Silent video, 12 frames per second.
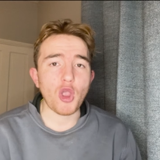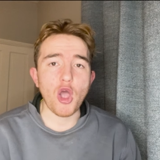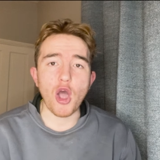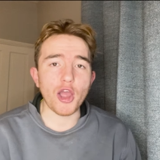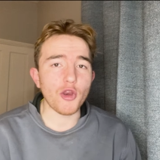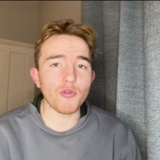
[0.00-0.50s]

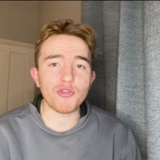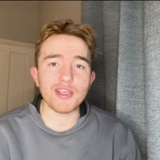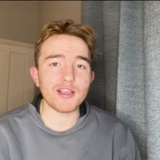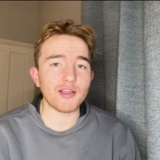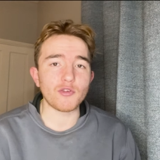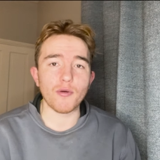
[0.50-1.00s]
I don't think
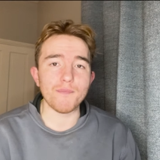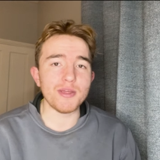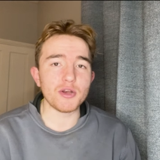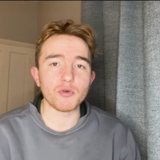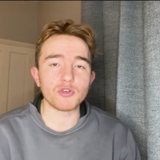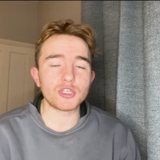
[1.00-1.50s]
I've got
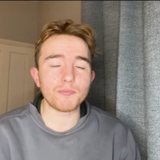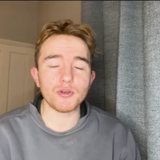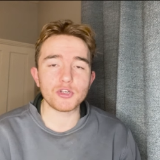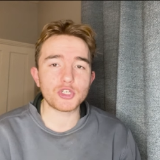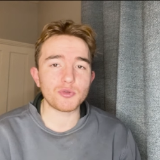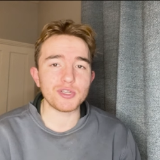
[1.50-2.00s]
minerals to
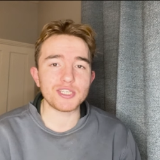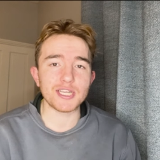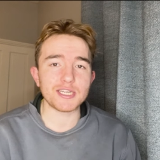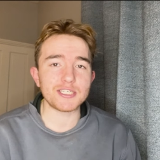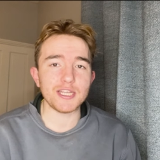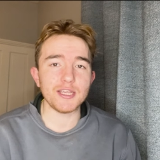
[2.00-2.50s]
push
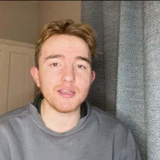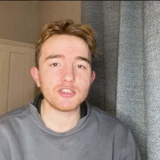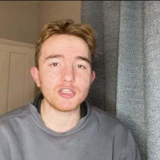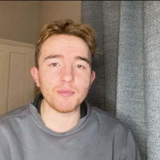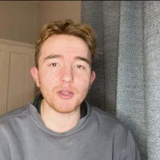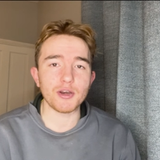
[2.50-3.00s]
360,
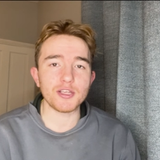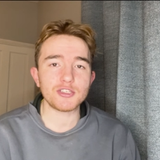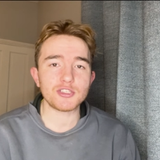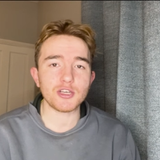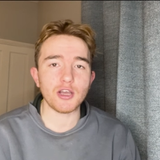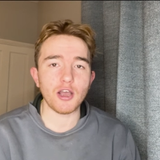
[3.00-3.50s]
to be
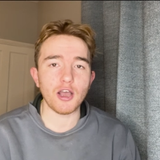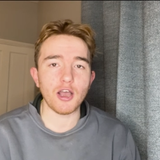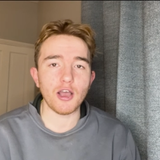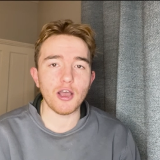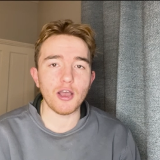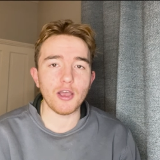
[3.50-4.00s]
honest.
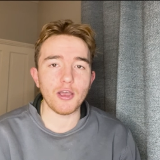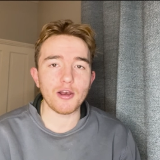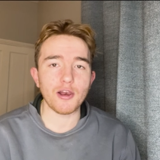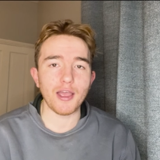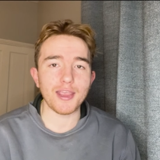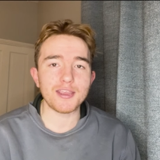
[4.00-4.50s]
Uh,
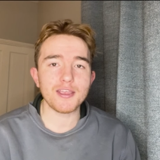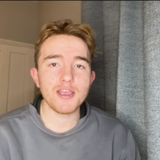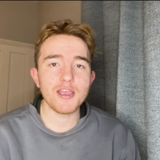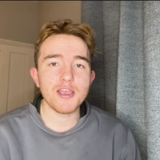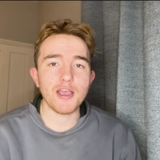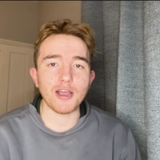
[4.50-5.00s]
like,
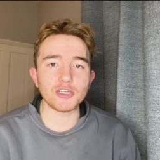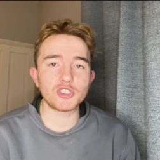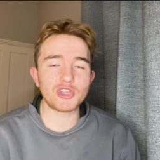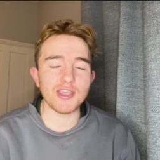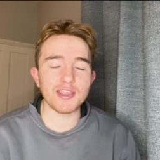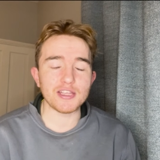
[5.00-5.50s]
I
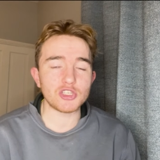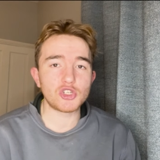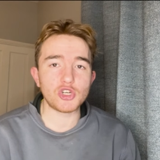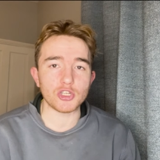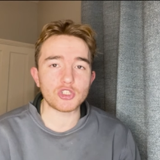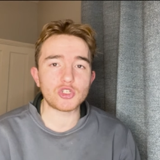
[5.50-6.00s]
think it's
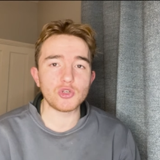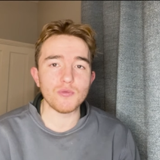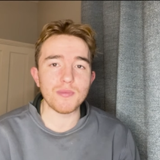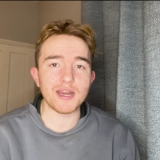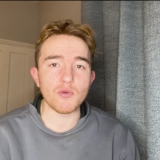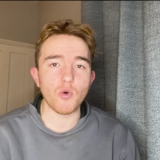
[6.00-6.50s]
just too
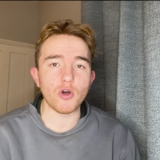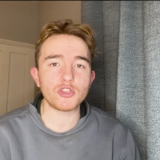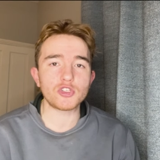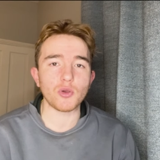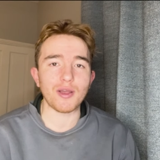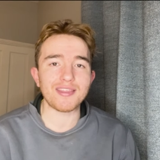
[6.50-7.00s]
many watts.
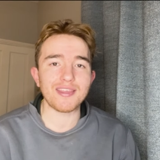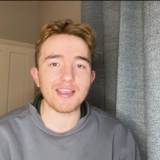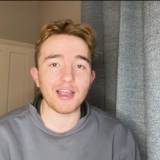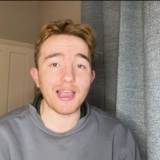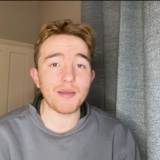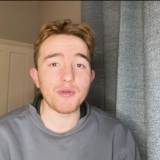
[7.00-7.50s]
So I think
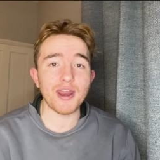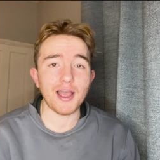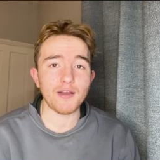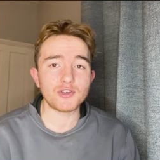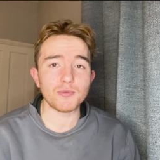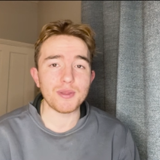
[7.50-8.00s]
I am going to
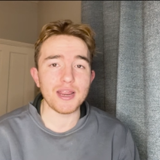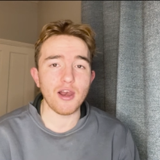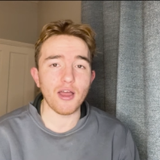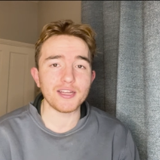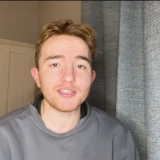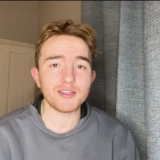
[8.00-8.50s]
have to be
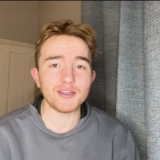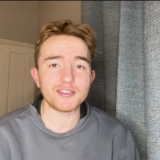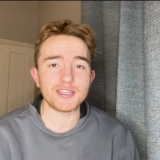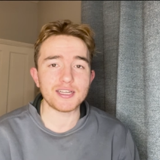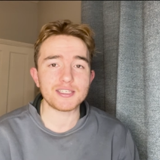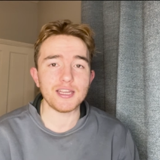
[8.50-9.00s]
lighter than
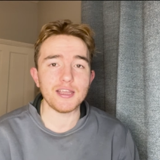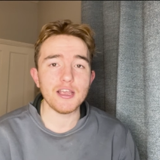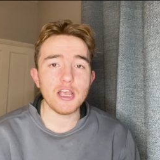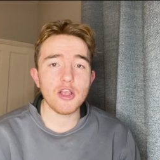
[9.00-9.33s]
60.